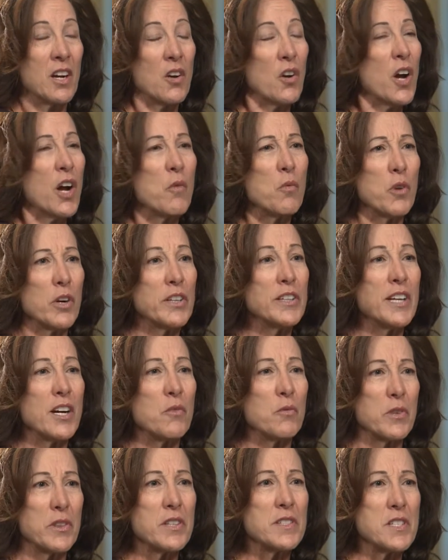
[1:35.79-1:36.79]
I worked out
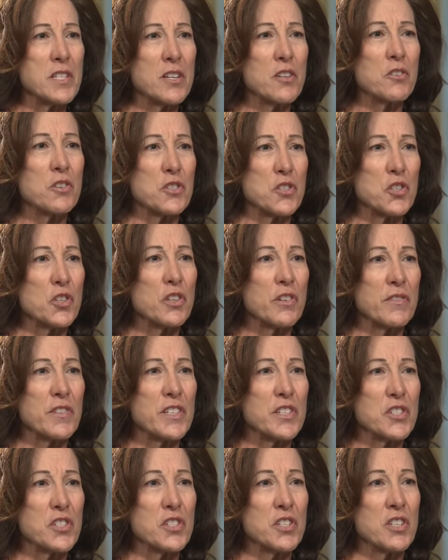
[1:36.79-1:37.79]
with the Secret
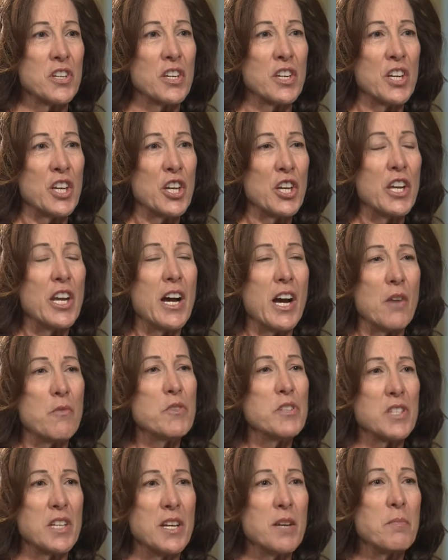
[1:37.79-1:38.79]
Service. Yeah, I
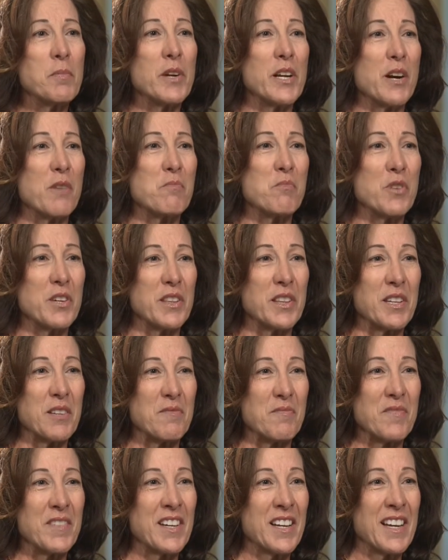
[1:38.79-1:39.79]
was keeping up with
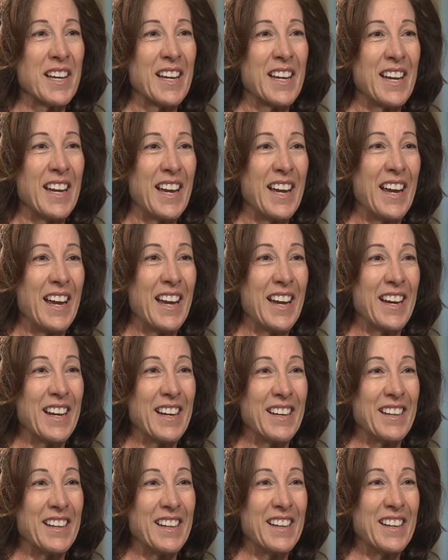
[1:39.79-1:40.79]
them.
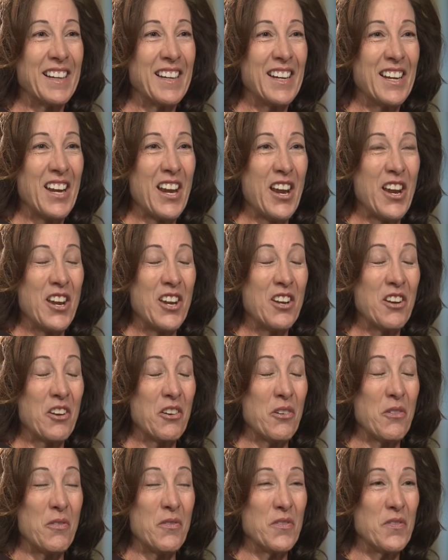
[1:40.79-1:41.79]
And, you
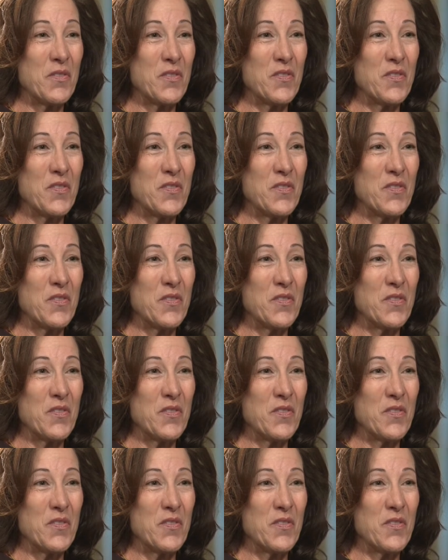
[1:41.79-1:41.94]
know,